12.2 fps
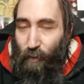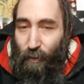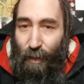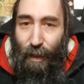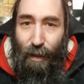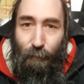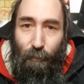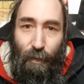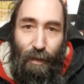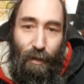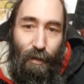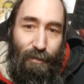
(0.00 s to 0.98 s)
that
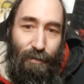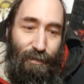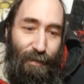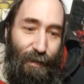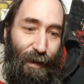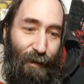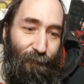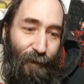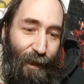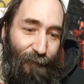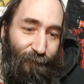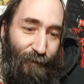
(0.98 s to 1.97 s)
because they kind of
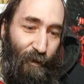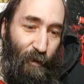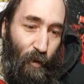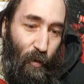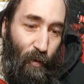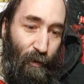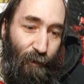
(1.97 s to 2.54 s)
have to,